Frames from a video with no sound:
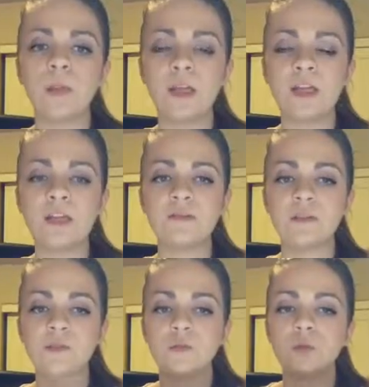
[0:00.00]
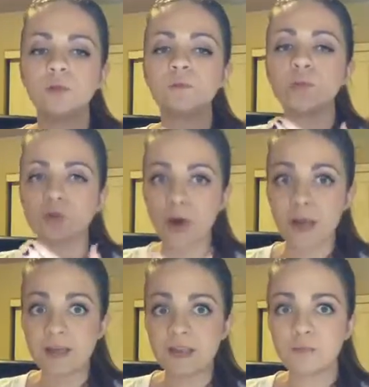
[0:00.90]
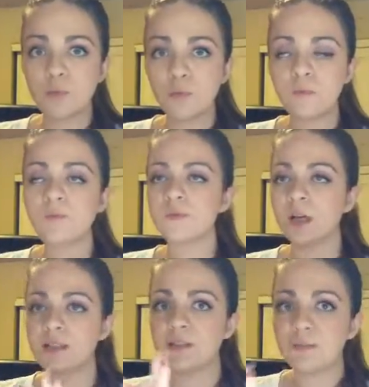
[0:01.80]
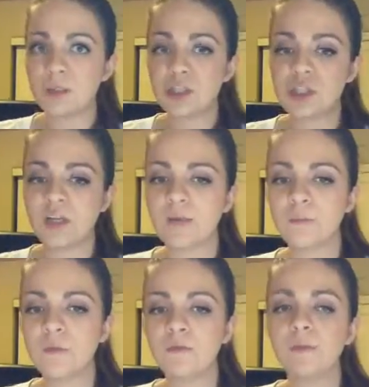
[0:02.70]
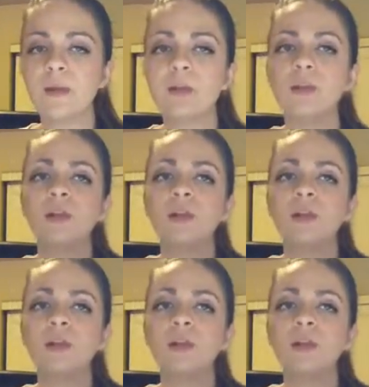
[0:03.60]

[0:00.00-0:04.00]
An individual tries to move, tries to initiate movement.